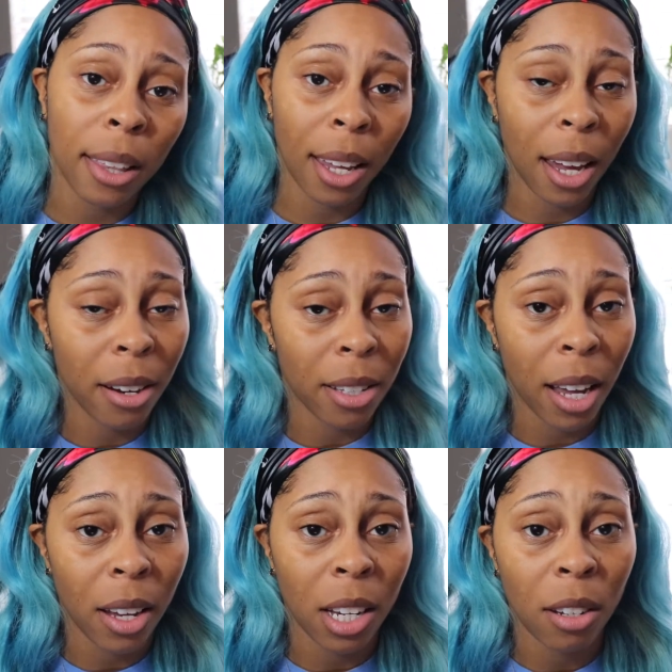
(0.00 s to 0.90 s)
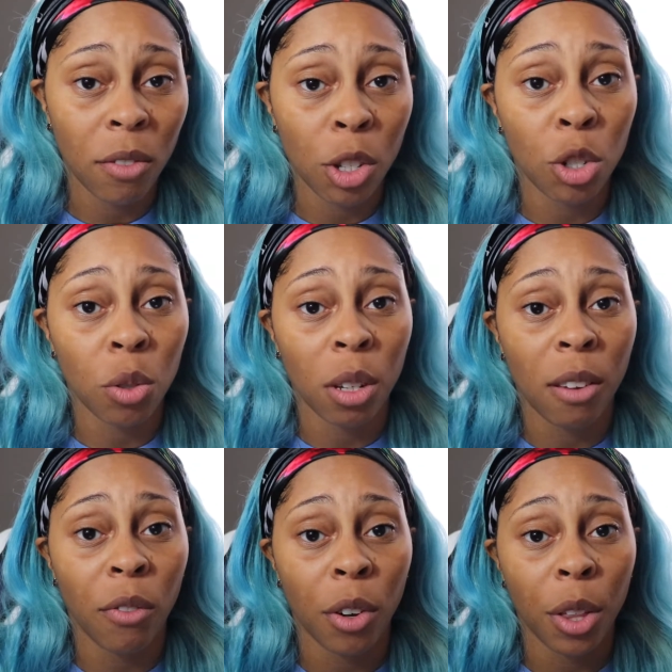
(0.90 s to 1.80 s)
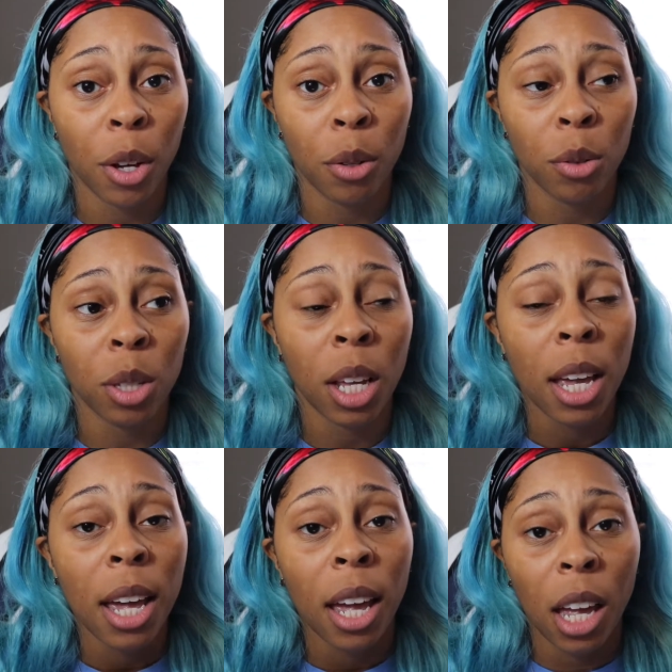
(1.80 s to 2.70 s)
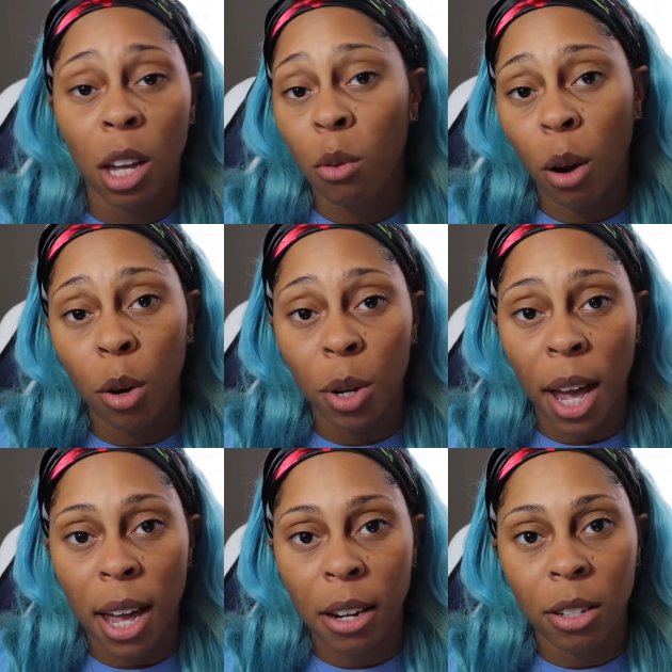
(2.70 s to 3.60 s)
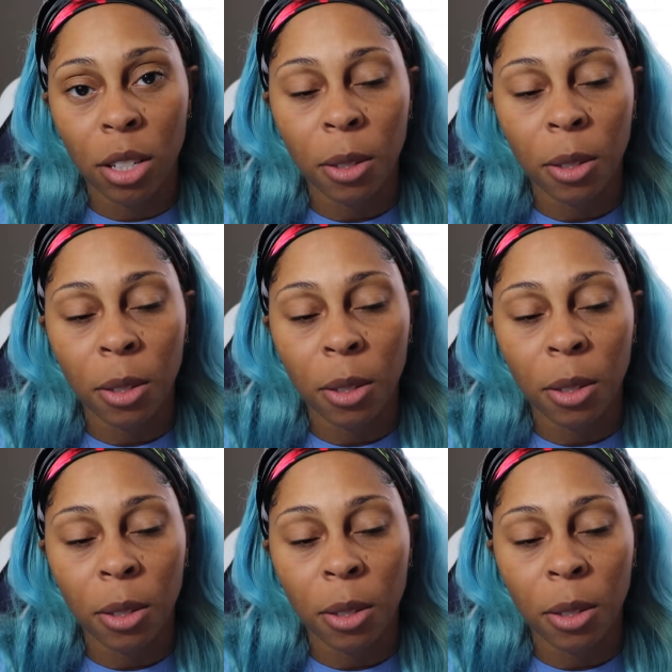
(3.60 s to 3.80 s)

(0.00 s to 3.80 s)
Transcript: the hairs out individually for those ingrown hairs.